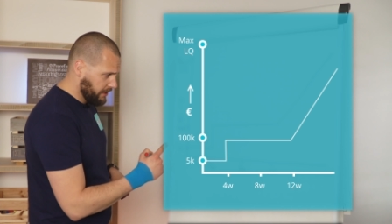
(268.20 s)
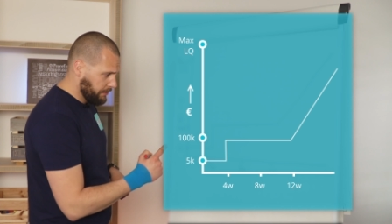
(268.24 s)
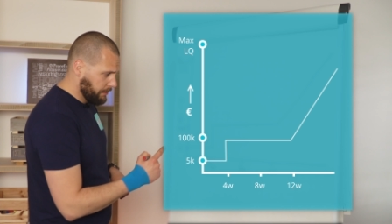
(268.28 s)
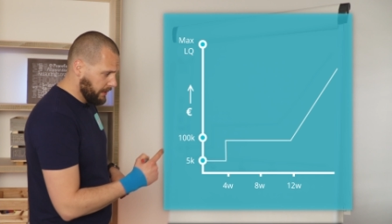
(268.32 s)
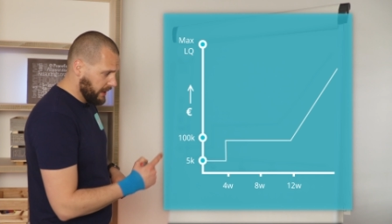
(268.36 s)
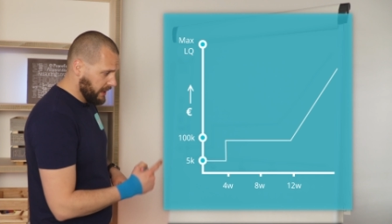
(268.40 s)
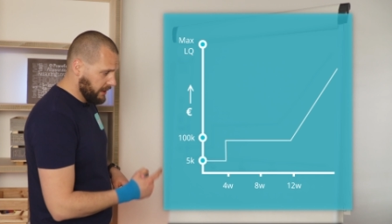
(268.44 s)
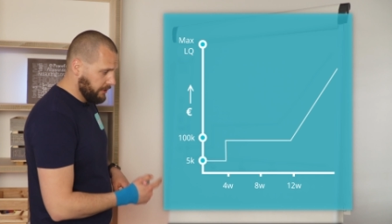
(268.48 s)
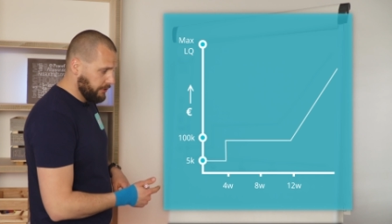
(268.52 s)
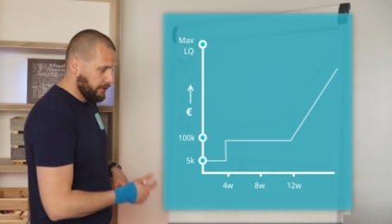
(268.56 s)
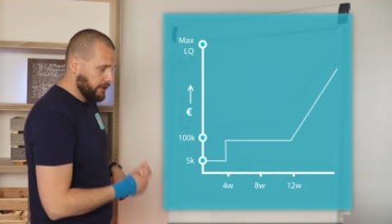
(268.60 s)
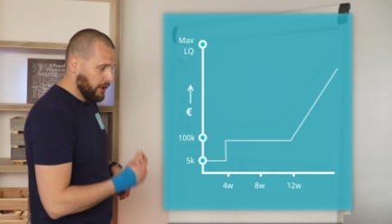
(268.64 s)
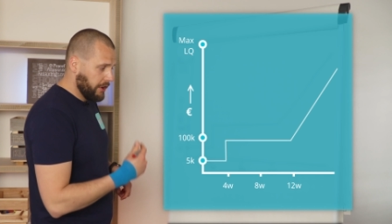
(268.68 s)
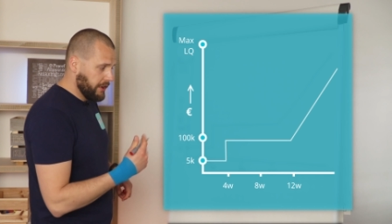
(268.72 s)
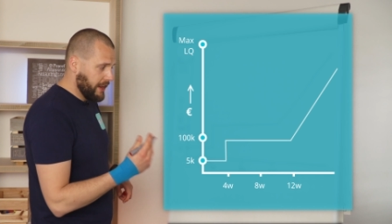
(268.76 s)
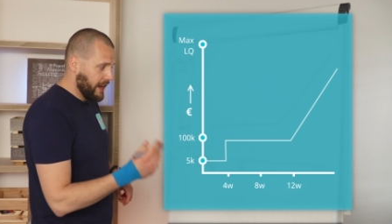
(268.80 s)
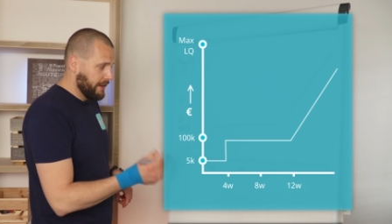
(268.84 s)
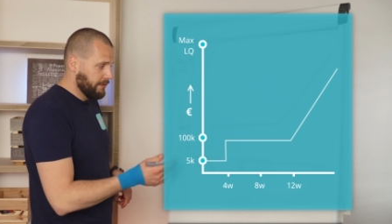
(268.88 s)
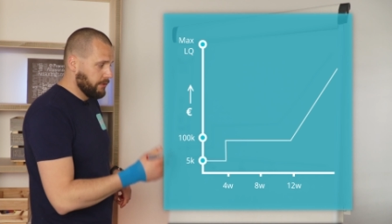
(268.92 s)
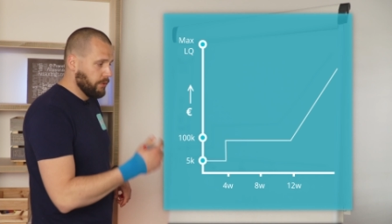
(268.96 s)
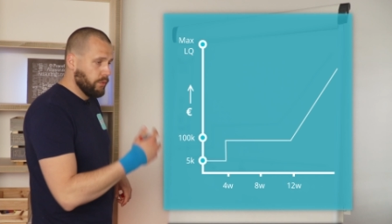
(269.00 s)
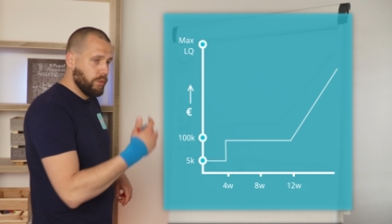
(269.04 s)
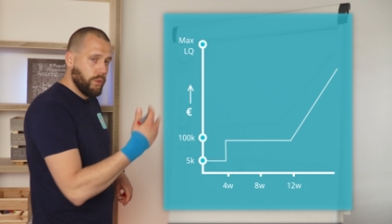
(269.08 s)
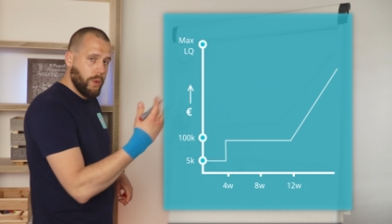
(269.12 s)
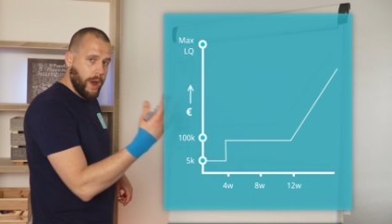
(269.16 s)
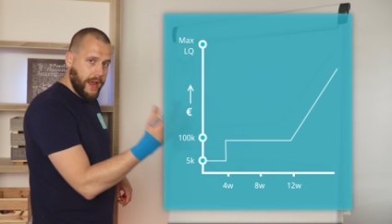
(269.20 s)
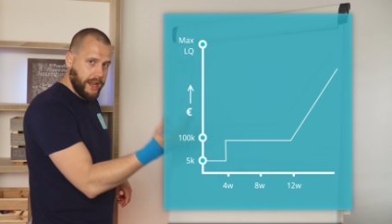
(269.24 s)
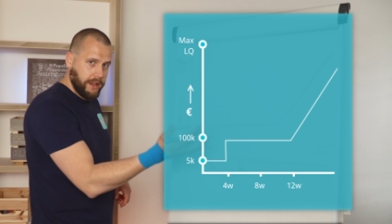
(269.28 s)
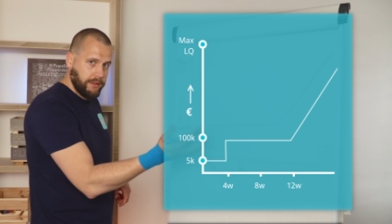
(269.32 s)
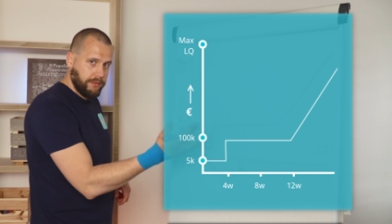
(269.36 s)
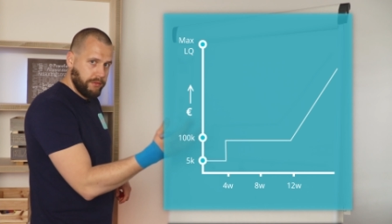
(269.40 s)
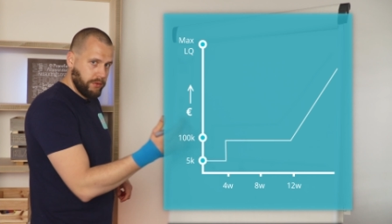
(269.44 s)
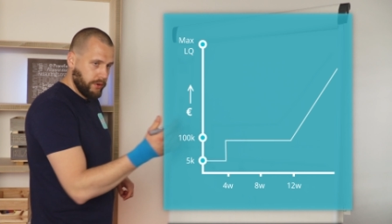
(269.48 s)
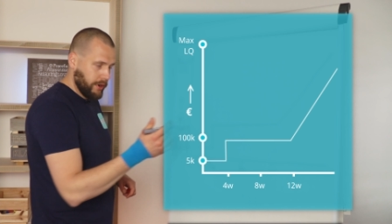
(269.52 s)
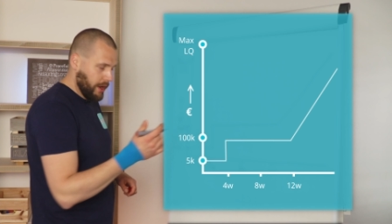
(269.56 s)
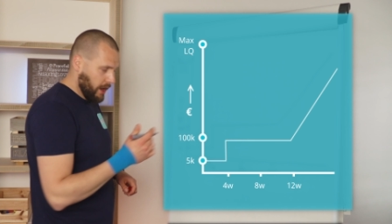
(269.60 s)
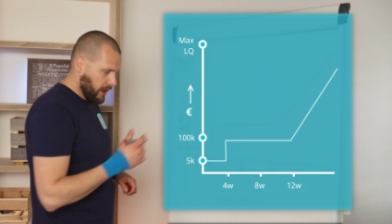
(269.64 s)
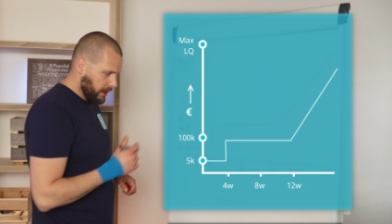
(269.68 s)
means you don't have to wait
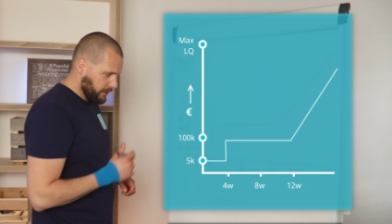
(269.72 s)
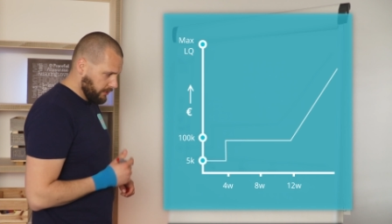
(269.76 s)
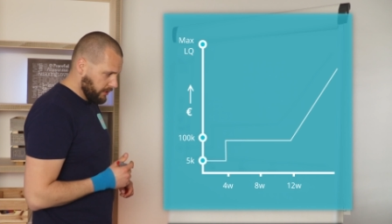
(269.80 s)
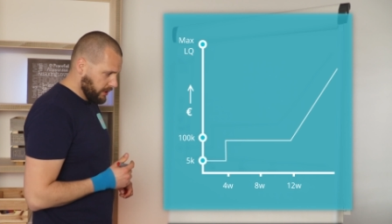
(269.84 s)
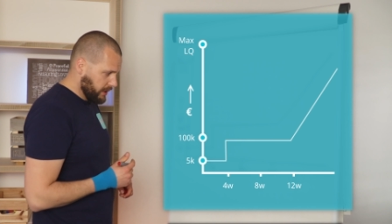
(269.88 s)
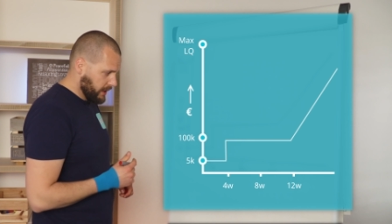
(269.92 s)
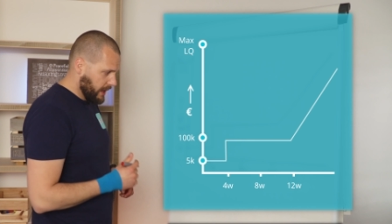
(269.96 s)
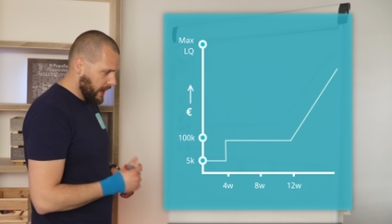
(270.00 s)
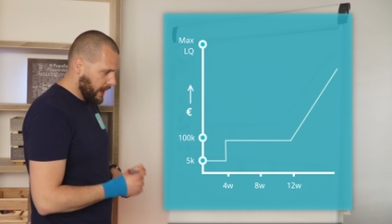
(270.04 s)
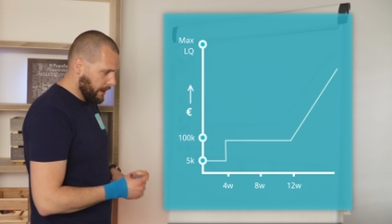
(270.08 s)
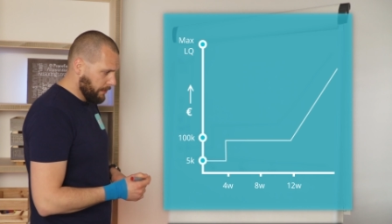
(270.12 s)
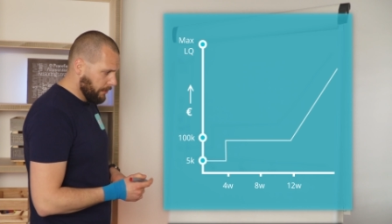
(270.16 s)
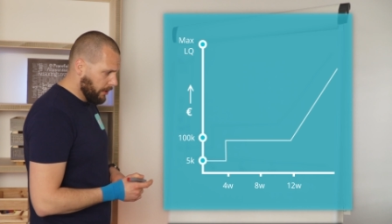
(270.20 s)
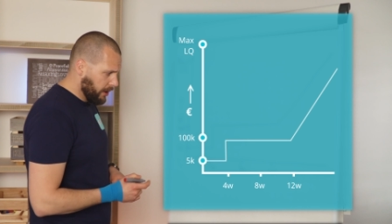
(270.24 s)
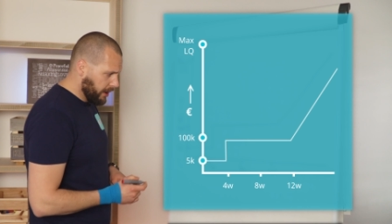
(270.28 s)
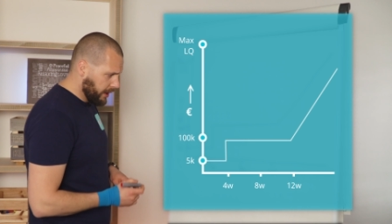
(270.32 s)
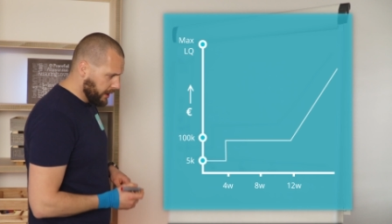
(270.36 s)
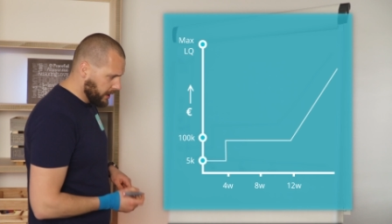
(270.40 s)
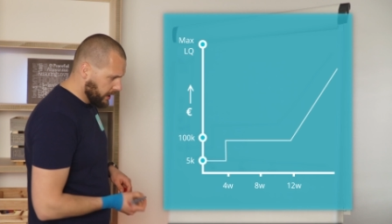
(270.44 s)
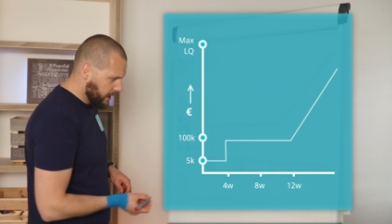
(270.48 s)
for the 100K market